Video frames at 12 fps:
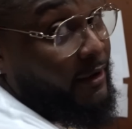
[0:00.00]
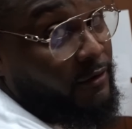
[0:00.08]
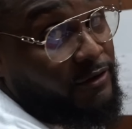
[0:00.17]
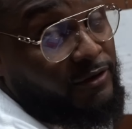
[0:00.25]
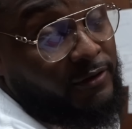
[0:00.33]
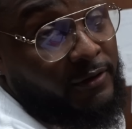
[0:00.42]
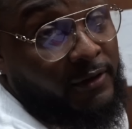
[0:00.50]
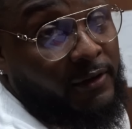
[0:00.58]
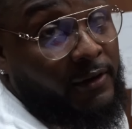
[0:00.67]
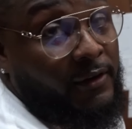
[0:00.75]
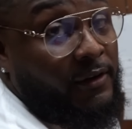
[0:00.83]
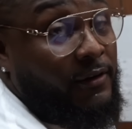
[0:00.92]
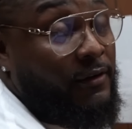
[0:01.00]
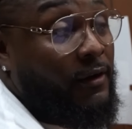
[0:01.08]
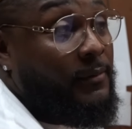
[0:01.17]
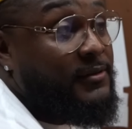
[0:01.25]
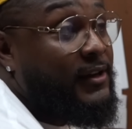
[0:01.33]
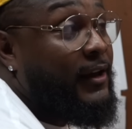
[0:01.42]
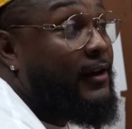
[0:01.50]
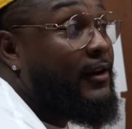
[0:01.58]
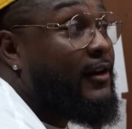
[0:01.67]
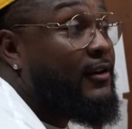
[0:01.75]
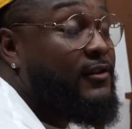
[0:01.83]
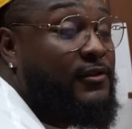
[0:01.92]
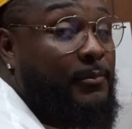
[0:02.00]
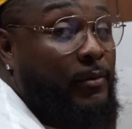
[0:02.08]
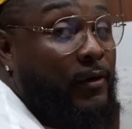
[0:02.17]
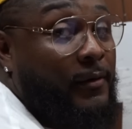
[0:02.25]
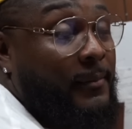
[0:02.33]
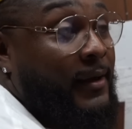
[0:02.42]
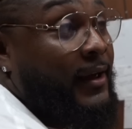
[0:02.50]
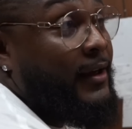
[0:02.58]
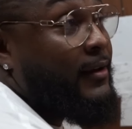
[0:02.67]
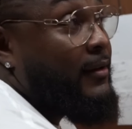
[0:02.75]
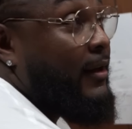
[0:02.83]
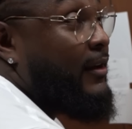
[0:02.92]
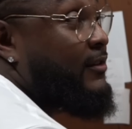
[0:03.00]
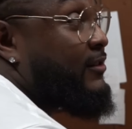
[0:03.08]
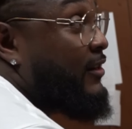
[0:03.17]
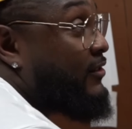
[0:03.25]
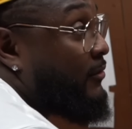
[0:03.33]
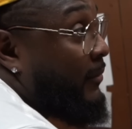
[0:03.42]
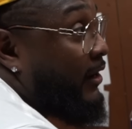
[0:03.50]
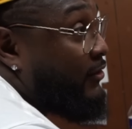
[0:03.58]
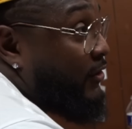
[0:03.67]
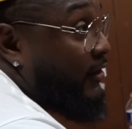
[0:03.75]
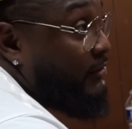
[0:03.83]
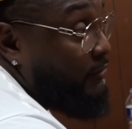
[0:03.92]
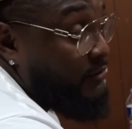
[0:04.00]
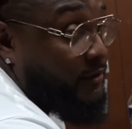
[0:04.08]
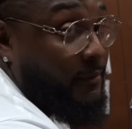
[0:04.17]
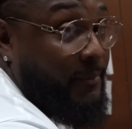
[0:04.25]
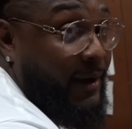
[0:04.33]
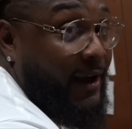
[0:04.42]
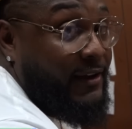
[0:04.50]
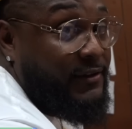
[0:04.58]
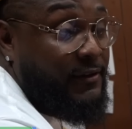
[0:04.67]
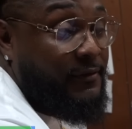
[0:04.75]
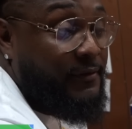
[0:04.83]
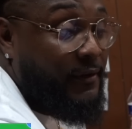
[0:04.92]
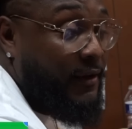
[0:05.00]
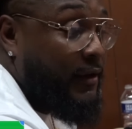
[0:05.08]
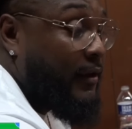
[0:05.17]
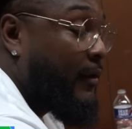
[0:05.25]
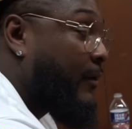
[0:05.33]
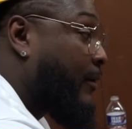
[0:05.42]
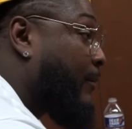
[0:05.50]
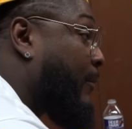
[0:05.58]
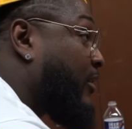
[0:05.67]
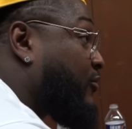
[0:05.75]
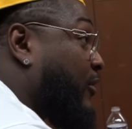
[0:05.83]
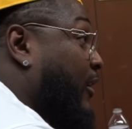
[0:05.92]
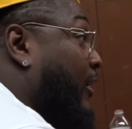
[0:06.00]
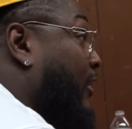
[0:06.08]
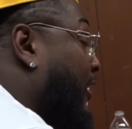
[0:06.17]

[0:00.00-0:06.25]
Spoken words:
else, you know what I'm saying, looking to support, man. Like I said, somebody trying to do something positive, make sure y'all